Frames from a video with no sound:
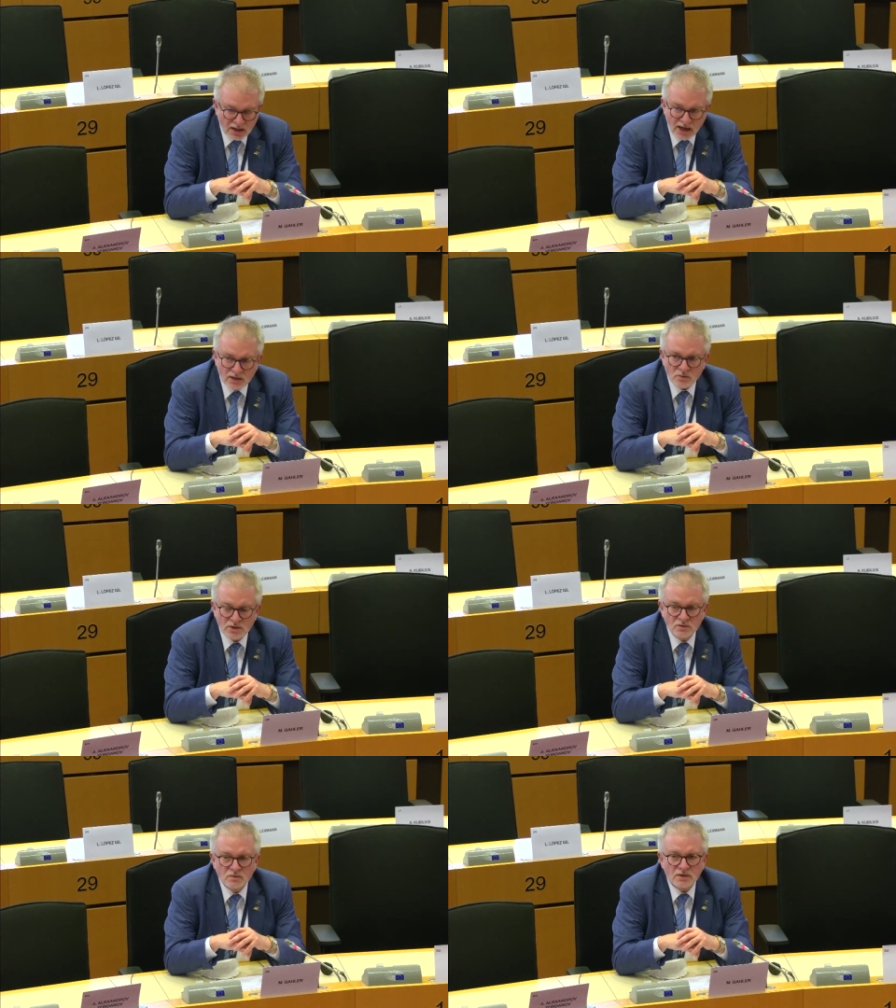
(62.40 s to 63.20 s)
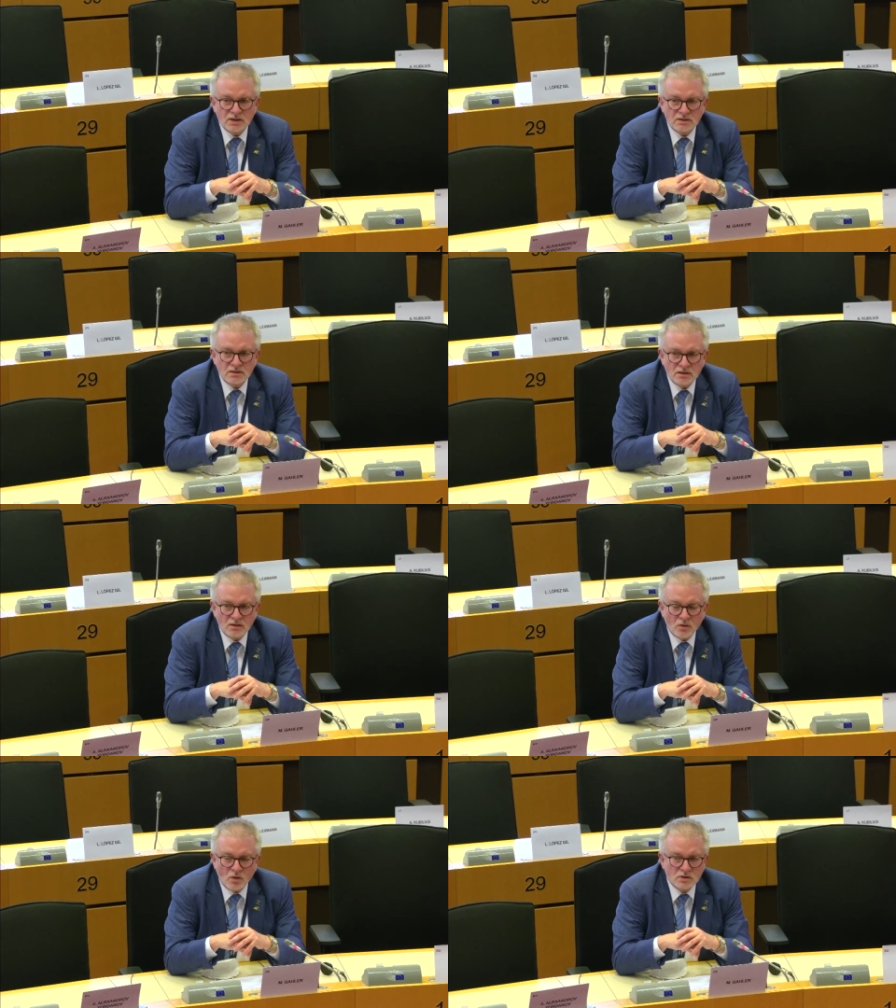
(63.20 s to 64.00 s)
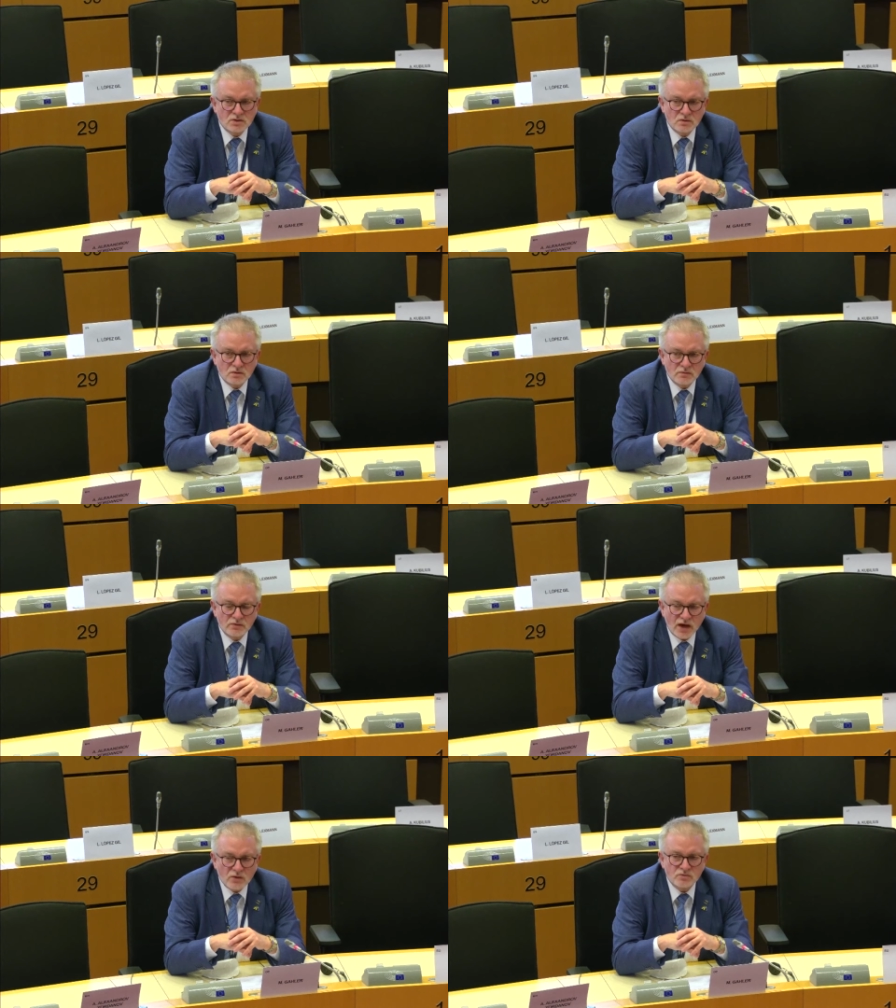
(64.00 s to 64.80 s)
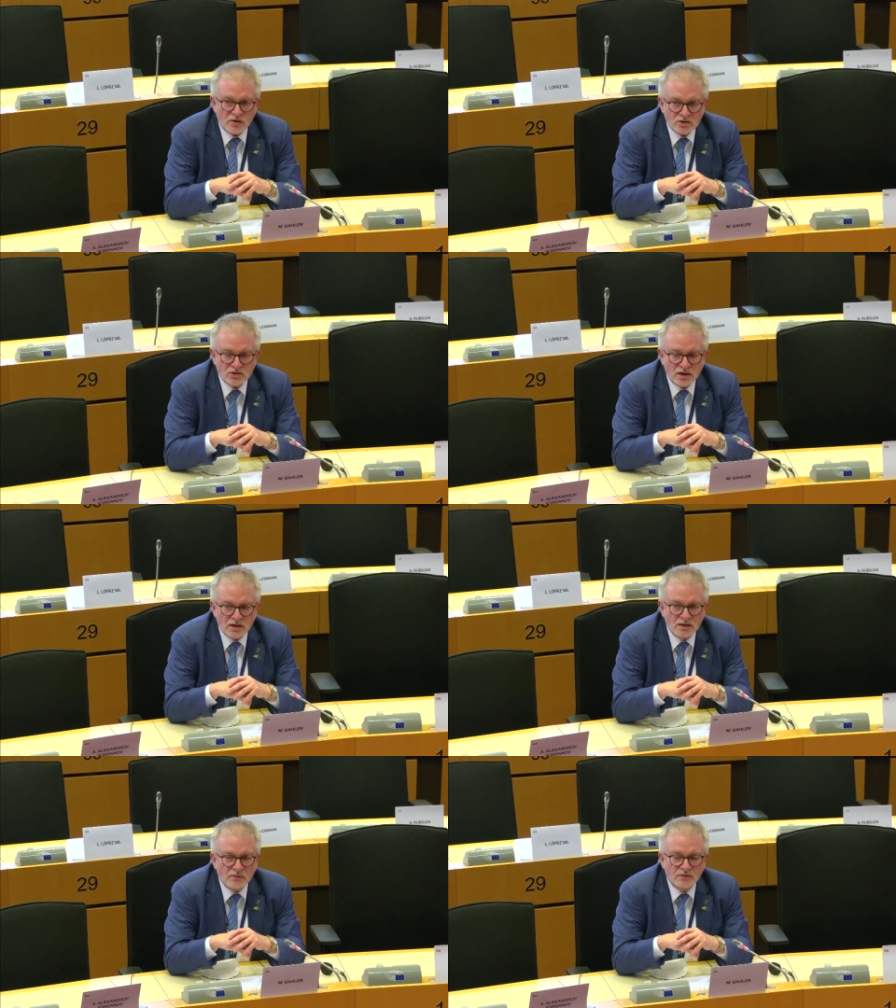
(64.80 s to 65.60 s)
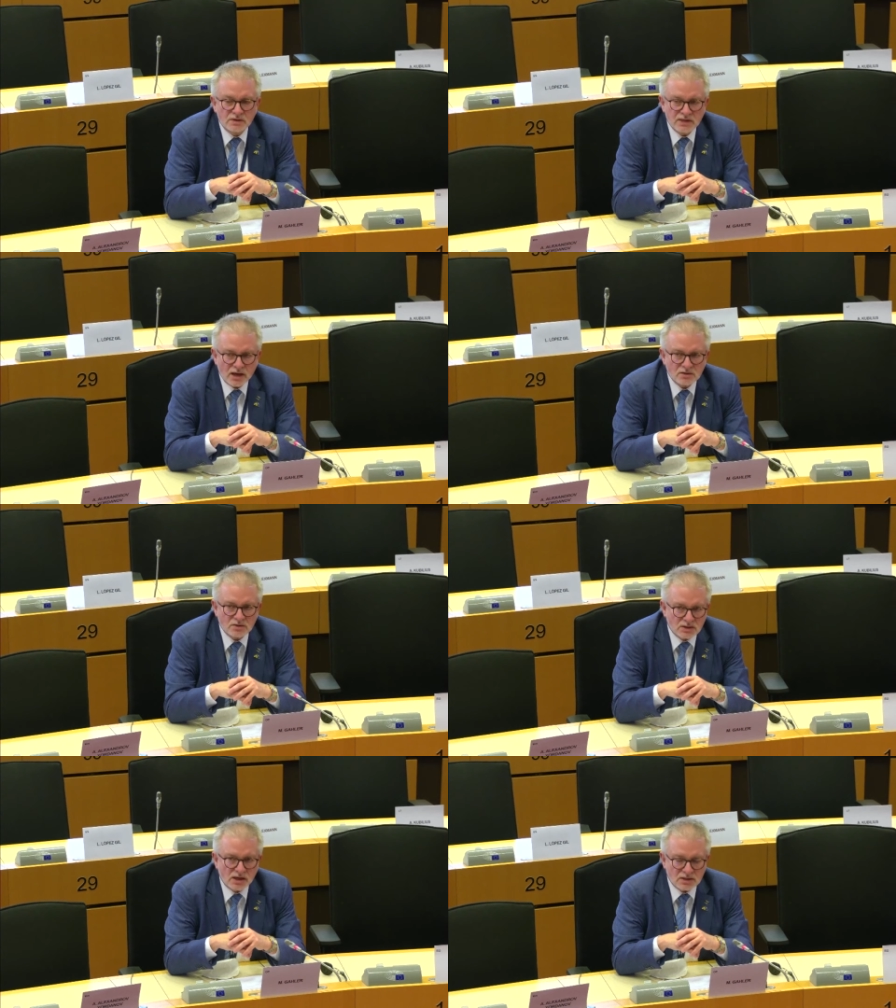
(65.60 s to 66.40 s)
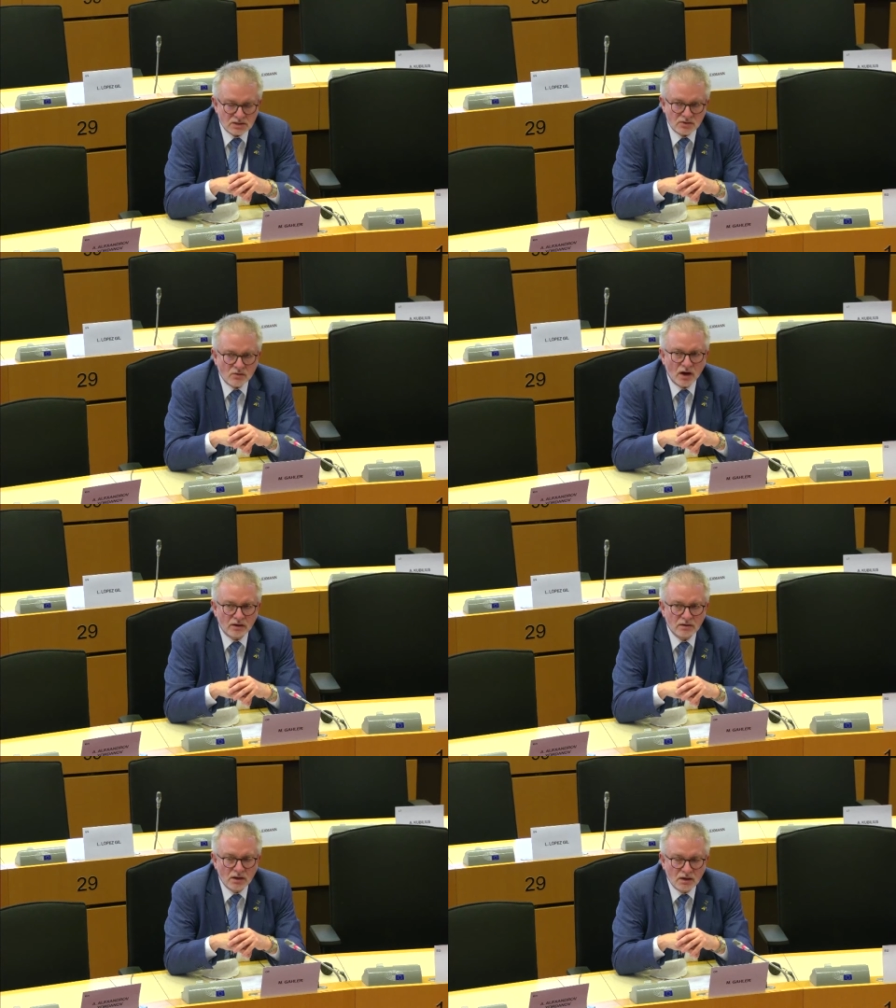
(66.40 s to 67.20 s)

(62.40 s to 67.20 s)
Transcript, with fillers: can we do that also without Russia and lift the sanctions against Iran?